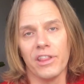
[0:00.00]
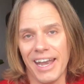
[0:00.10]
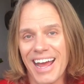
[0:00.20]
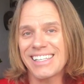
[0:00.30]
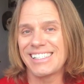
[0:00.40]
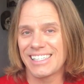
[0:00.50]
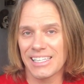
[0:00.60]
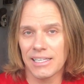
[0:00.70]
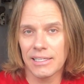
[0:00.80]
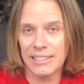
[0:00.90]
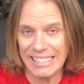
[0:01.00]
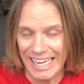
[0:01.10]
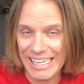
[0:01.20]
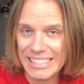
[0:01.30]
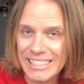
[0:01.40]
the next
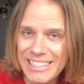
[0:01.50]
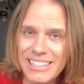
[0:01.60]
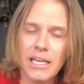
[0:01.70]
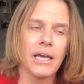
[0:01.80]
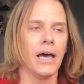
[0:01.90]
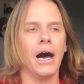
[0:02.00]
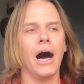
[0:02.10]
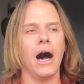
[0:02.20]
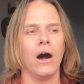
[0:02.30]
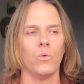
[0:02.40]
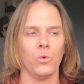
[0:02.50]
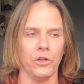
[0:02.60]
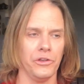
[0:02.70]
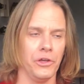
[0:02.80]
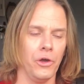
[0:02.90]
6, we'll
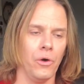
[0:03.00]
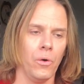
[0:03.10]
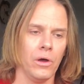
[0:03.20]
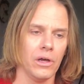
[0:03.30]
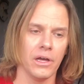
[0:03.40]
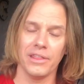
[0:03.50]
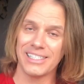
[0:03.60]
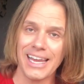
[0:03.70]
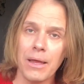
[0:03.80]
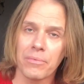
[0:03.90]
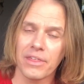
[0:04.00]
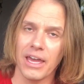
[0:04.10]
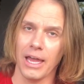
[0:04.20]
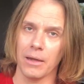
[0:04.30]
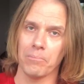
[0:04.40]
do the same
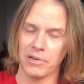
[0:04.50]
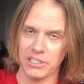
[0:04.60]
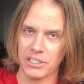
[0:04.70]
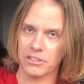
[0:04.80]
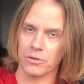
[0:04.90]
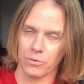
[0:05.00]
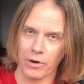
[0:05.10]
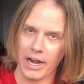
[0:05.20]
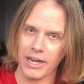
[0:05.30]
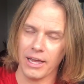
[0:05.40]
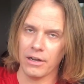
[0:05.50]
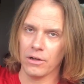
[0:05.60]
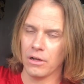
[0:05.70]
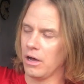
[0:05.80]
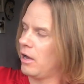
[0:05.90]
thing, but just right hand,
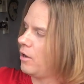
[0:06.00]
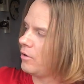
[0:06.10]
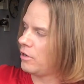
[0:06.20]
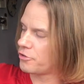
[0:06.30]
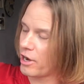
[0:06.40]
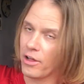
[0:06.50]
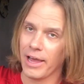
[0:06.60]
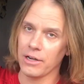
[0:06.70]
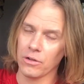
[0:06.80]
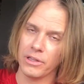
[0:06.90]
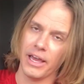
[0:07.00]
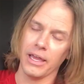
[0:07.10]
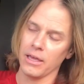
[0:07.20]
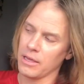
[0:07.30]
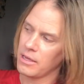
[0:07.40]
trail hand only,
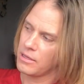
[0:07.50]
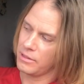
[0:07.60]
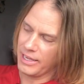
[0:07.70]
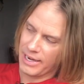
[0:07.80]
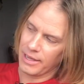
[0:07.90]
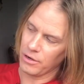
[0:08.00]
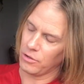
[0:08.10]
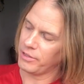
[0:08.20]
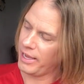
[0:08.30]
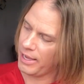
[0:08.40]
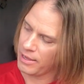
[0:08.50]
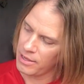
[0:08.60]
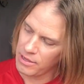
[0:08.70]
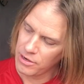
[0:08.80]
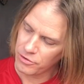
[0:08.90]
lead hand only,
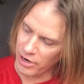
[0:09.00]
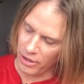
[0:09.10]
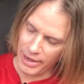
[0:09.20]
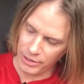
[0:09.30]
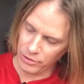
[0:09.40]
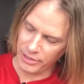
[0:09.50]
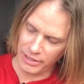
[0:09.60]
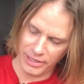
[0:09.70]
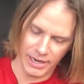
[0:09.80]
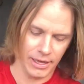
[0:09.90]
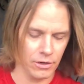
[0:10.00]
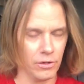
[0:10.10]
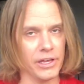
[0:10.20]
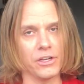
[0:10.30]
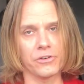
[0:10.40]
trail hand only, lead hand
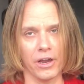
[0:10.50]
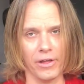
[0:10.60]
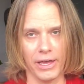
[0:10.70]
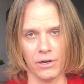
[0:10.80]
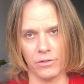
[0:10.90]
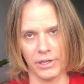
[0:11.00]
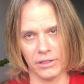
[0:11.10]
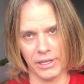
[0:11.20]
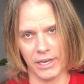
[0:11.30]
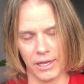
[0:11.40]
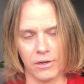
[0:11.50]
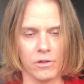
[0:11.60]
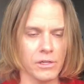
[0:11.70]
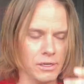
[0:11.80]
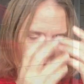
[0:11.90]
only, trail hand only, lead hand
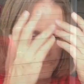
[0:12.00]
only.